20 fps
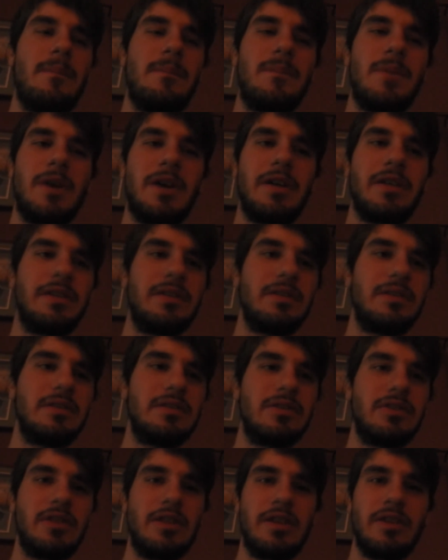But
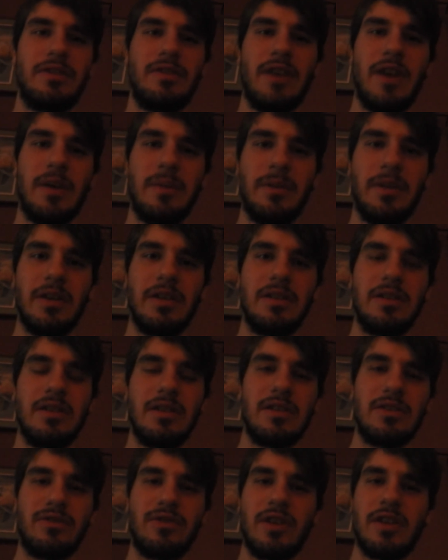to the family,
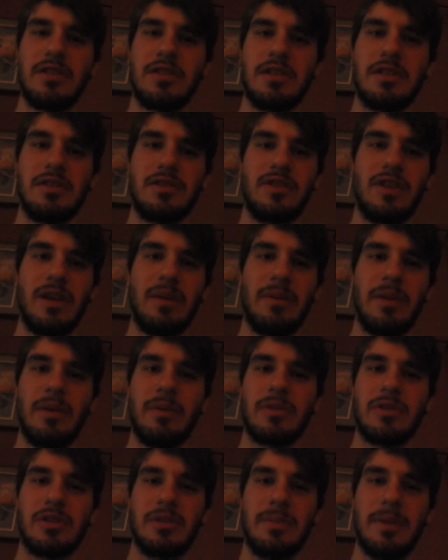his friends and his family, I
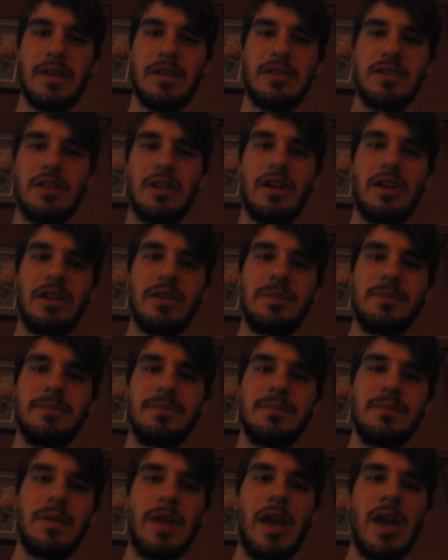wish the best to y'all.
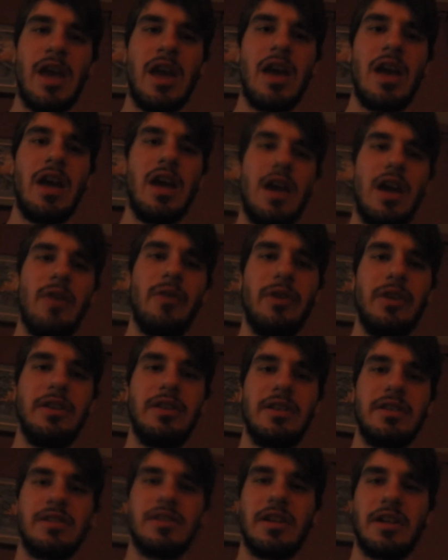It really
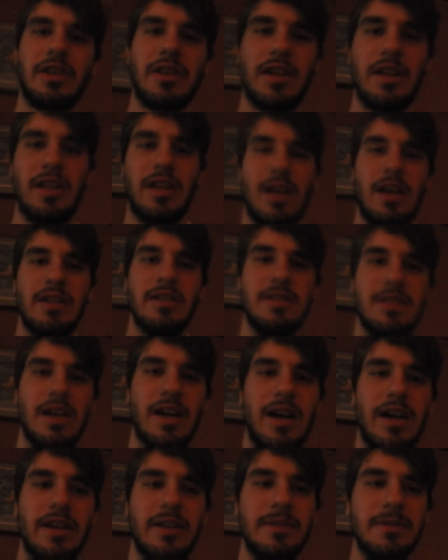does suck that he had to
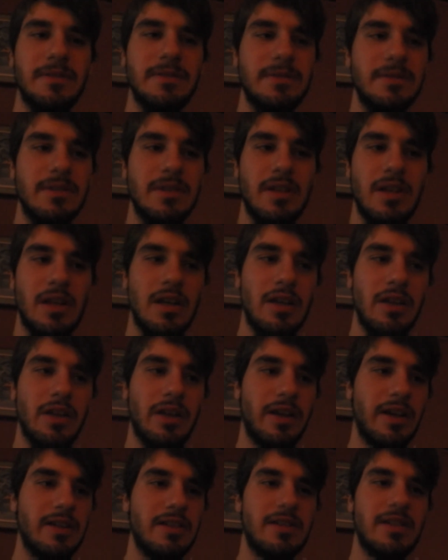die.
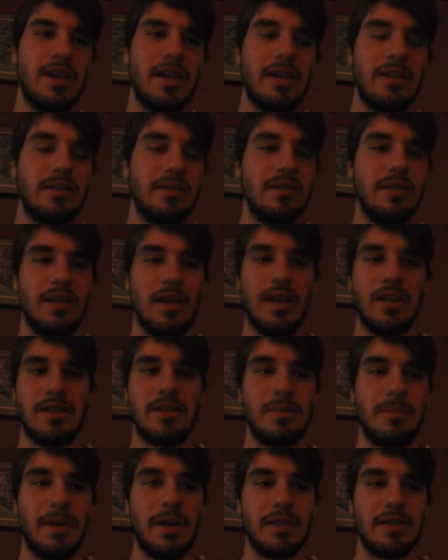Like I said, it's
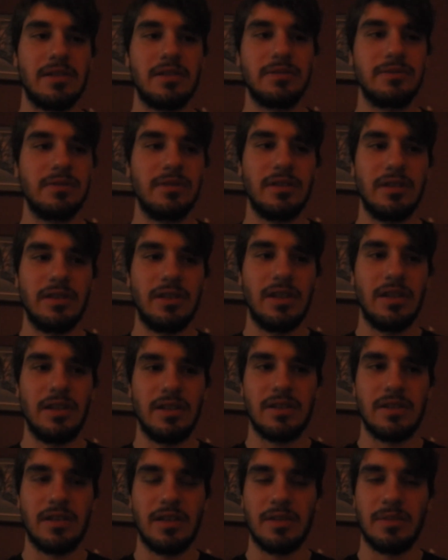the best,
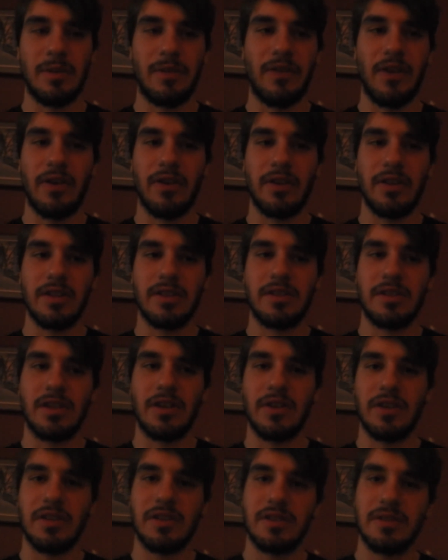it's my favorite in the
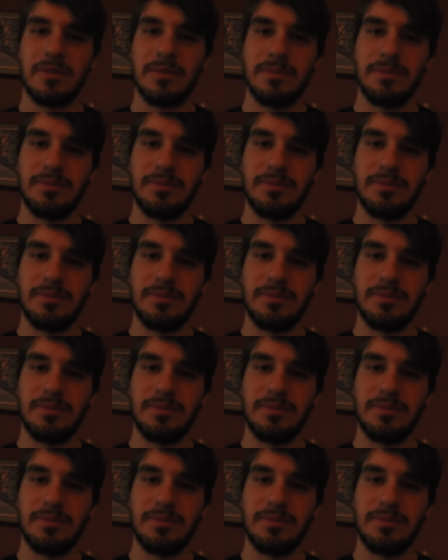series.